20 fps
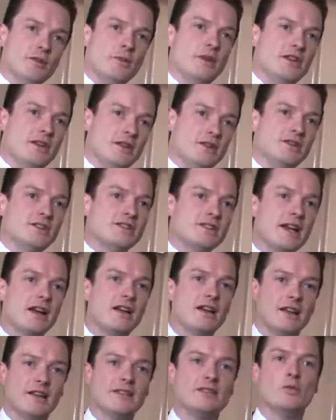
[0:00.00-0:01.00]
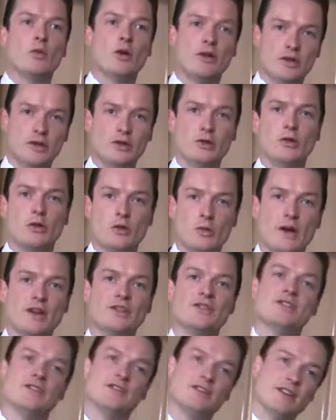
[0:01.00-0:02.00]
do we do to tackle it and what are your
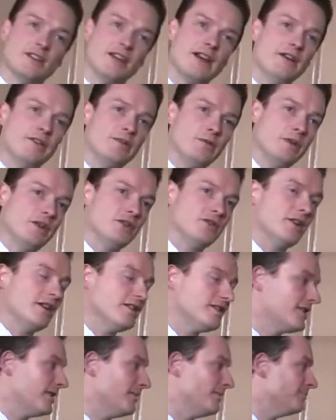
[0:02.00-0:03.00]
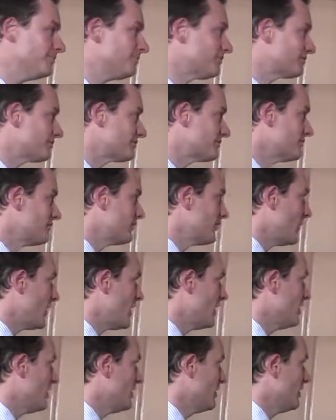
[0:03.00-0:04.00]
questions and how do we address them.
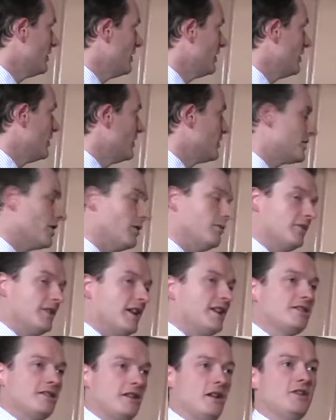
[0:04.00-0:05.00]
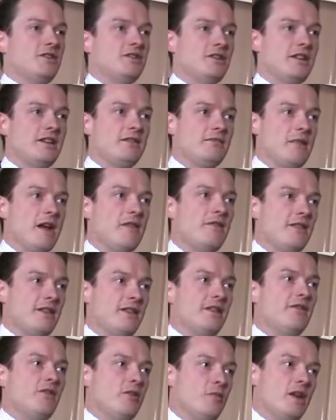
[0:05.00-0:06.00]
So that's largely
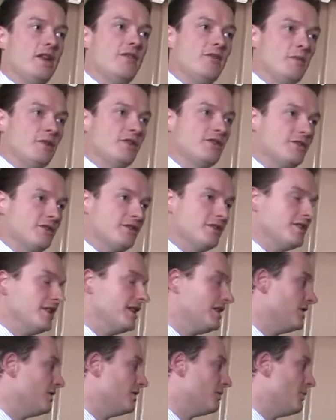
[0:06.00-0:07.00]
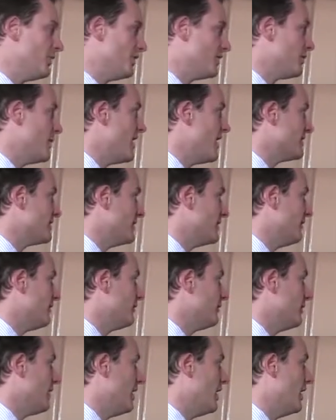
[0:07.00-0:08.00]
everything from me from a strategic perspective.
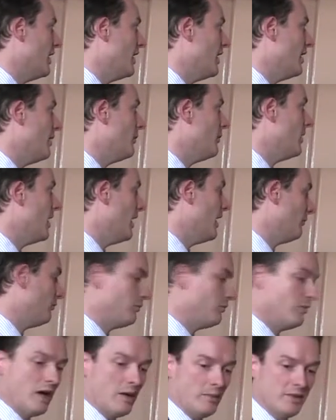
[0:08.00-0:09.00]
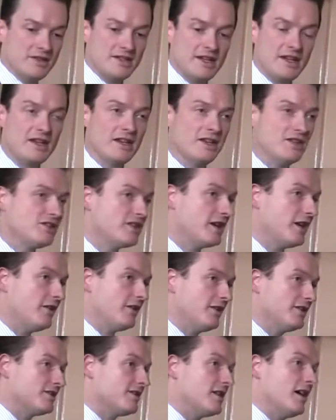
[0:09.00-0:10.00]
Um, I'll, I'll, be taking a chair
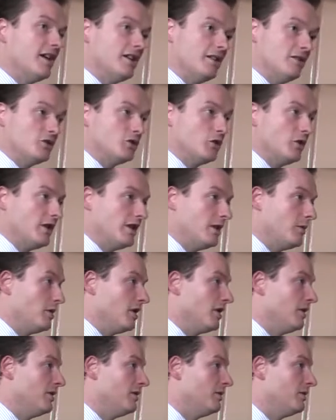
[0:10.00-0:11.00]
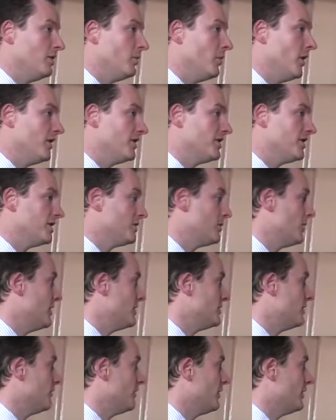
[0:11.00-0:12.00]
at the side and joining in with the, the
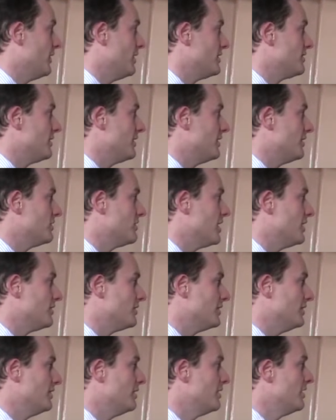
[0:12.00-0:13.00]
participation for the rest of the session.